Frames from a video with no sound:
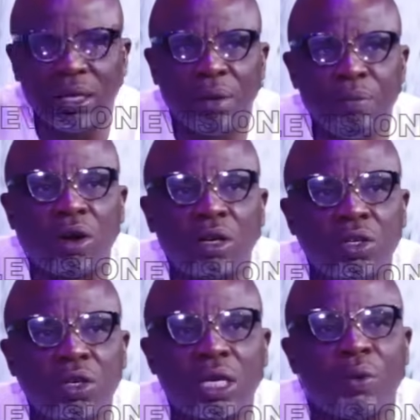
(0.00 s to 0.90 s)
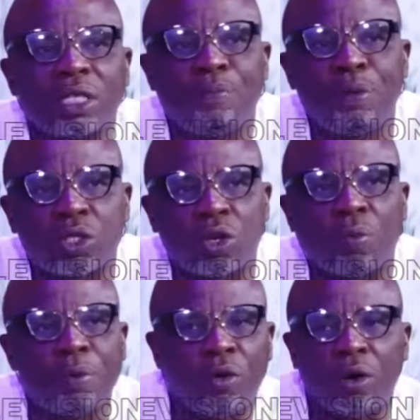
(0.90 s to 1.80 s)
Because there was a peace talk
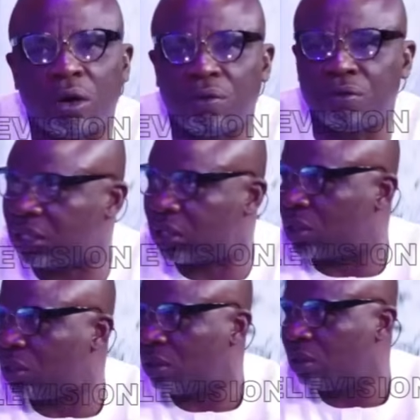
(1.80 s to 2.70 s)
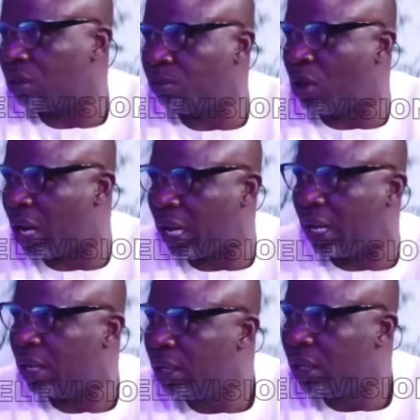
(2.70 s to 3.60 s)
before all of this brouhaha.
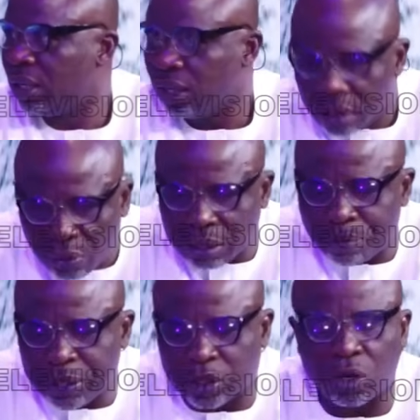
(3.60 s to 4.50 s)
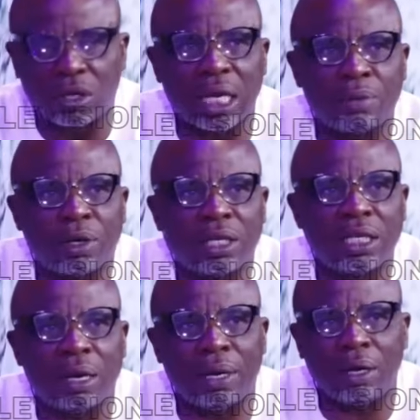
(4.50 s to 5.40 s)
There was a peace talk that brought in
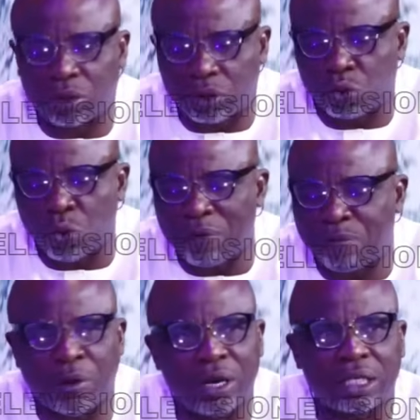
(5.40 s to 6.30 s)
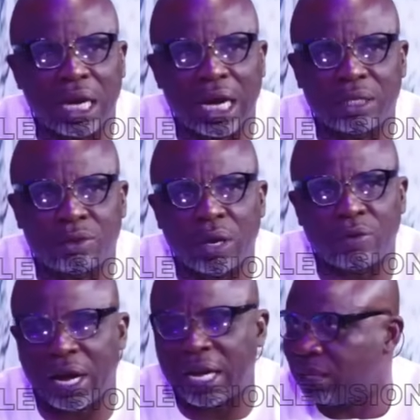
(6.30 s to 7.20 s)
about 12
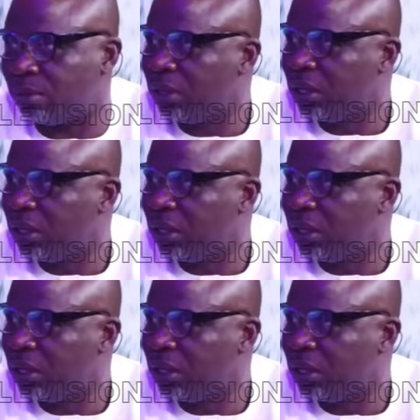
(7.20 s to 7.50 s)
items